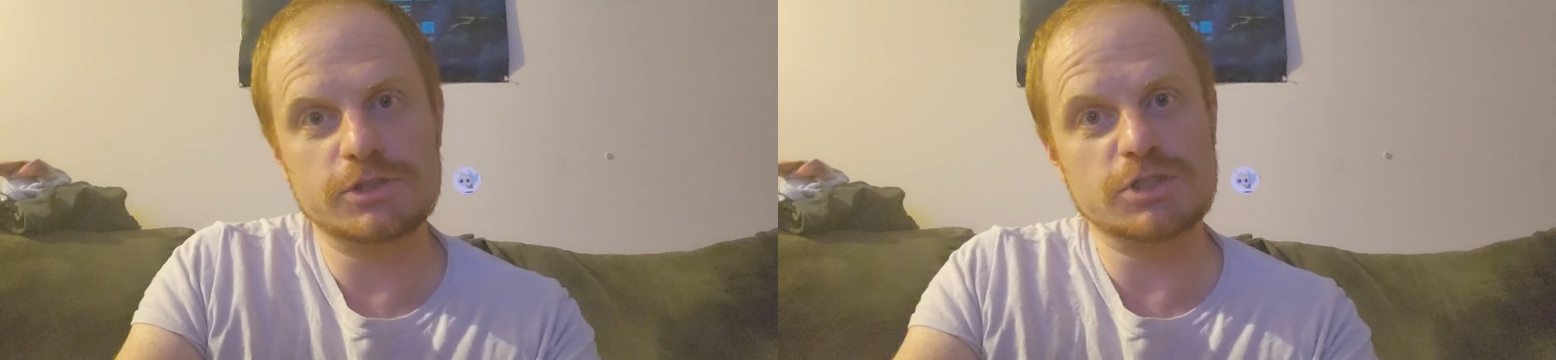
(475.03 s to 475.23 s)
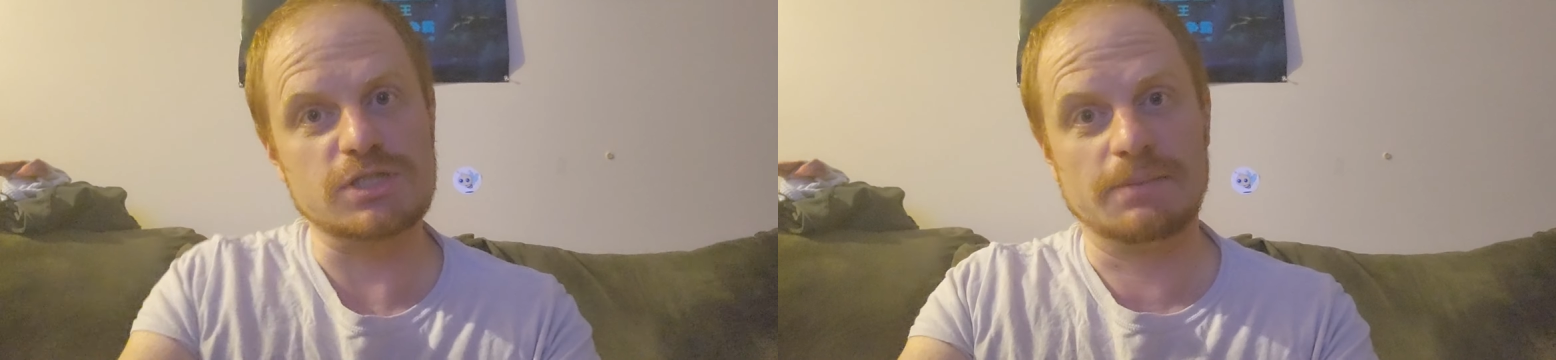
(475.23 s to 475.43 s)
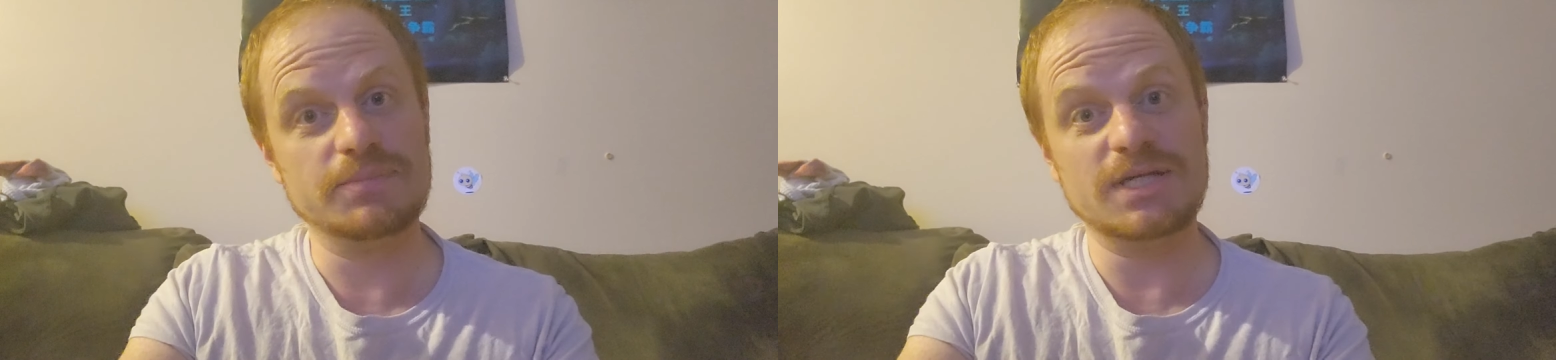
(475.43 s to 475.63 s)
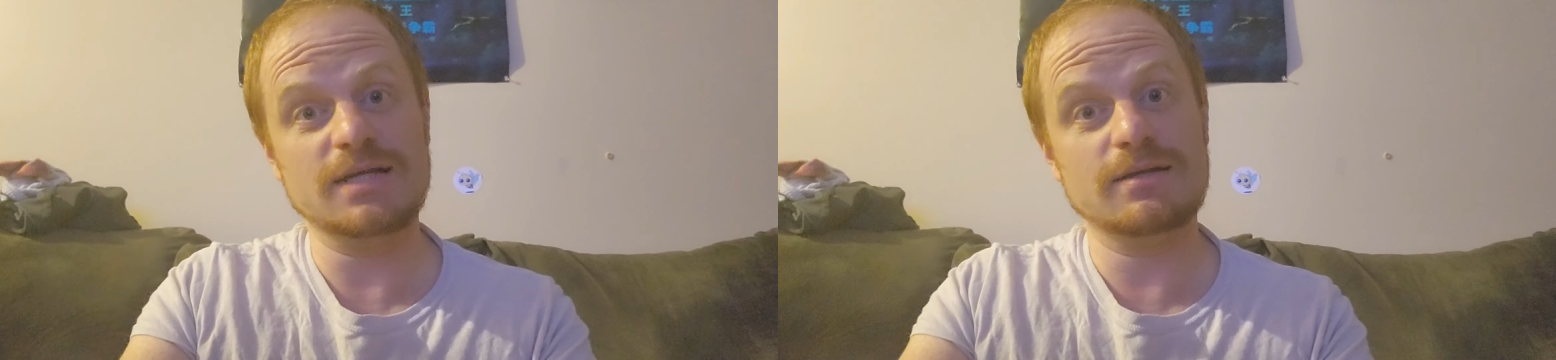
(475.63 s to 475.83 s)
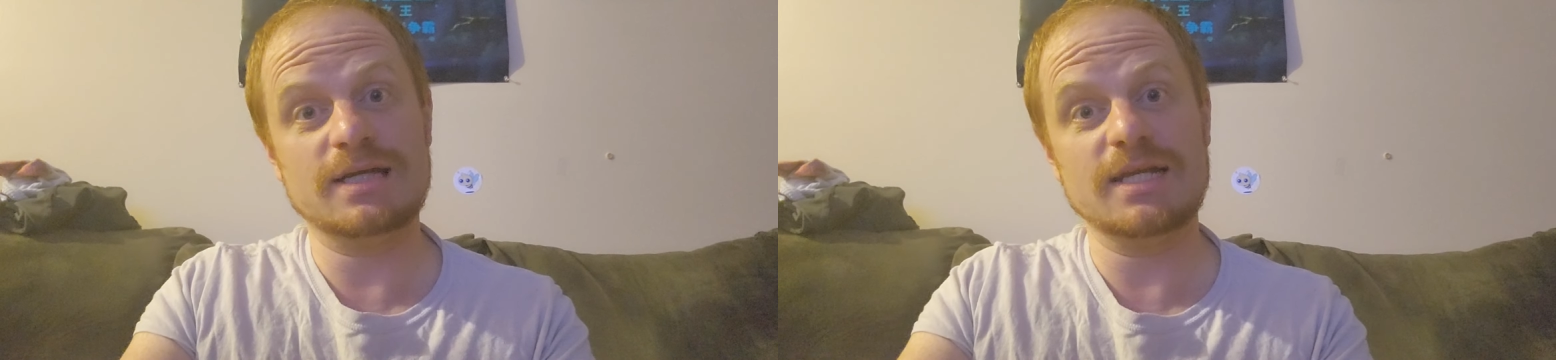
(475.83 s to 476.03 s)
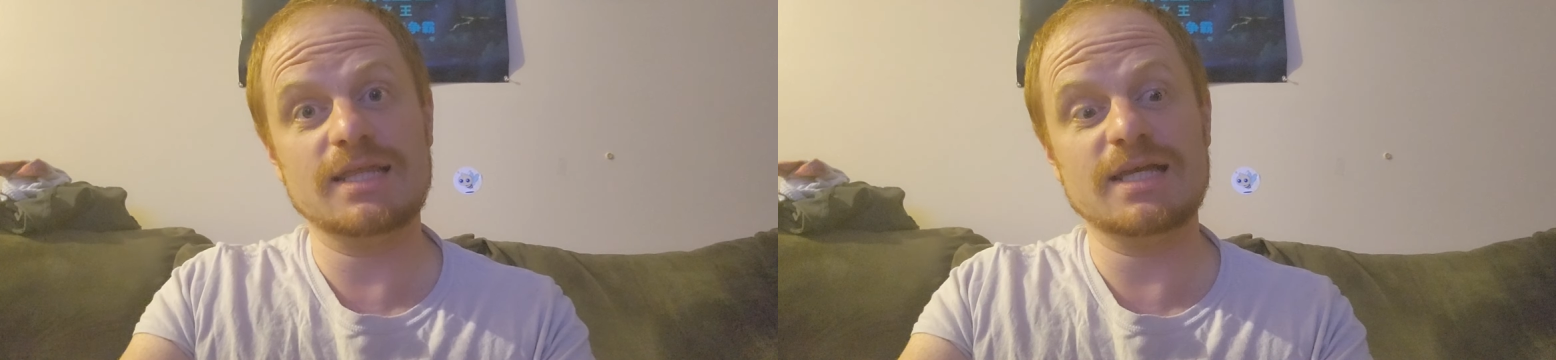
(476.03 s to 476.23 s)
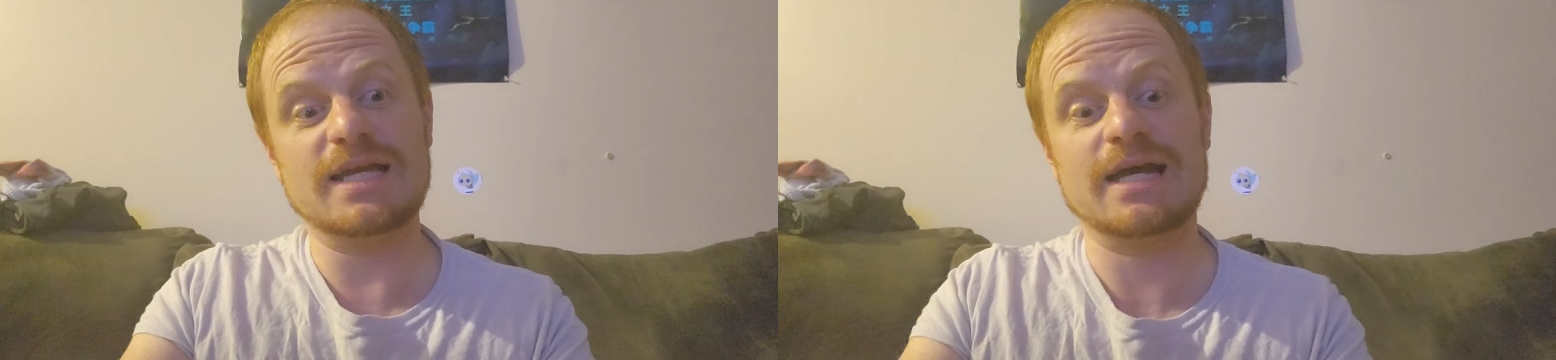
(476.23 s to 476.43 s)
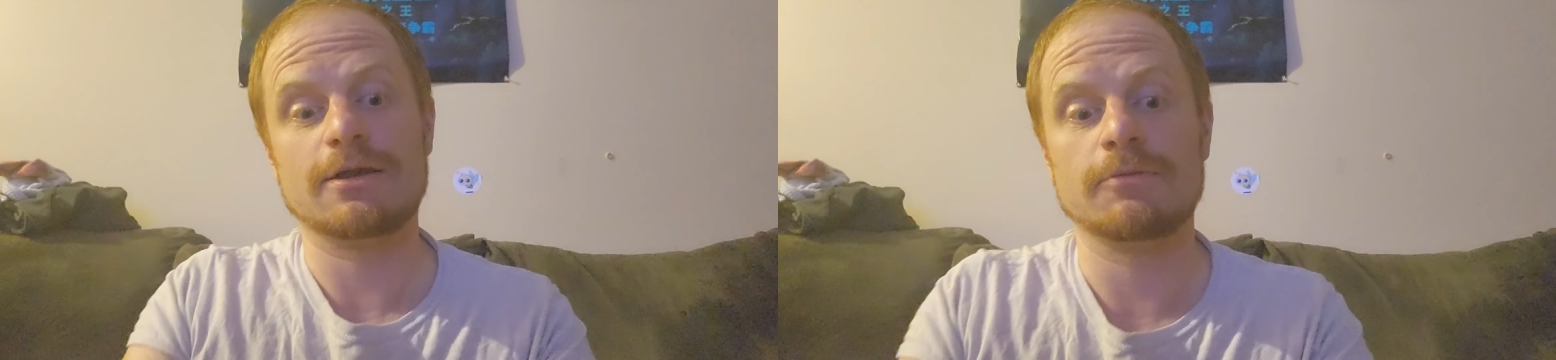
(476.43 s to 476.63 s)
something, anything?
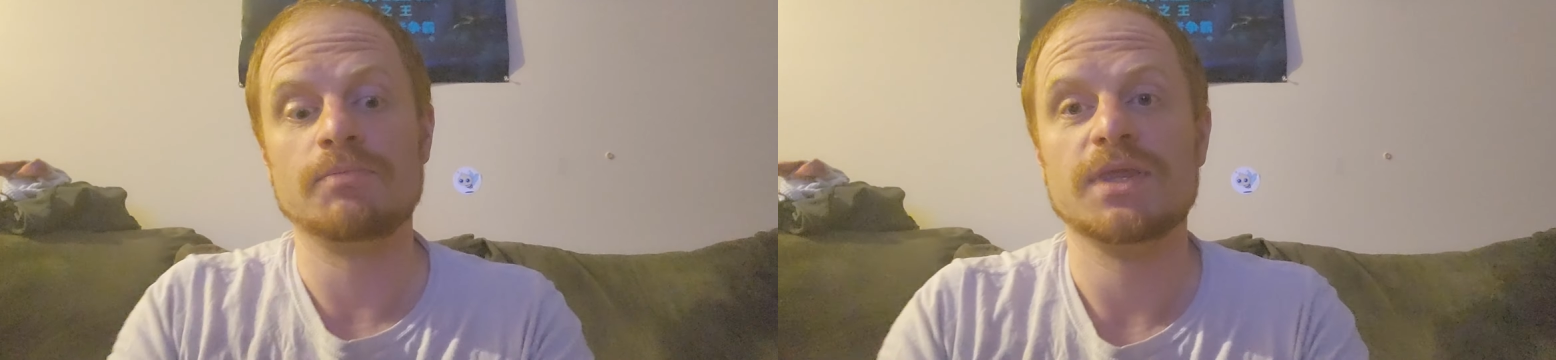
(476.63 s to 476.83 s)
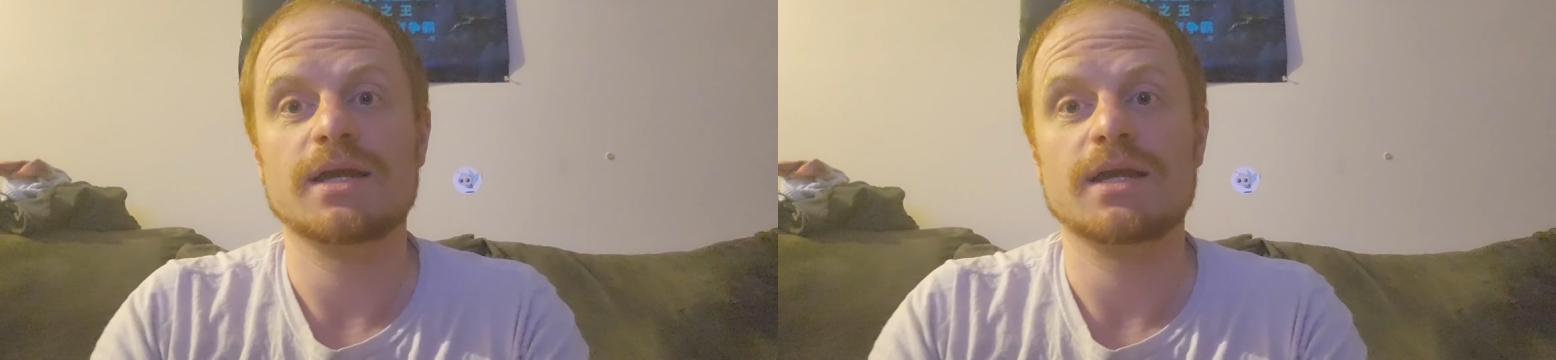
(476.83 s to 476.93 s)
I don't know.